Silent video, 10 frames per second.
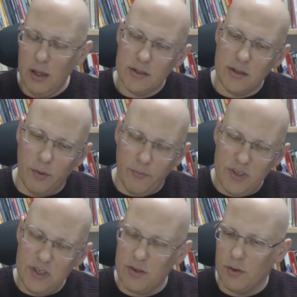So
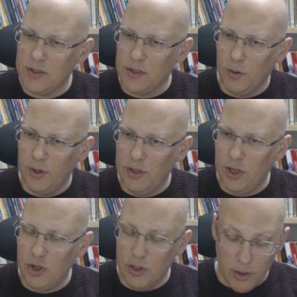this is also an
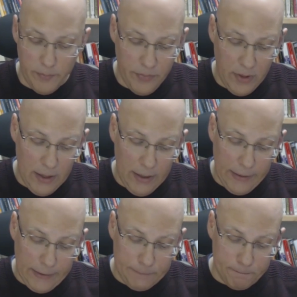additional
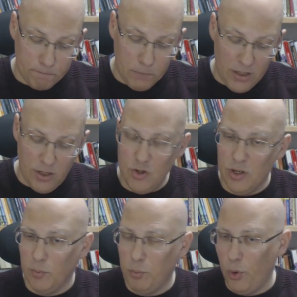
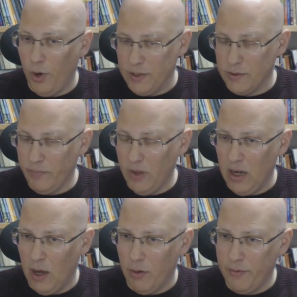point
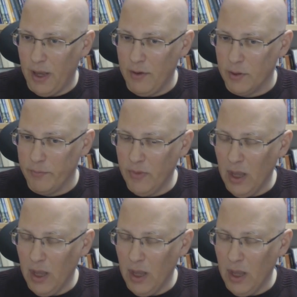in our favor.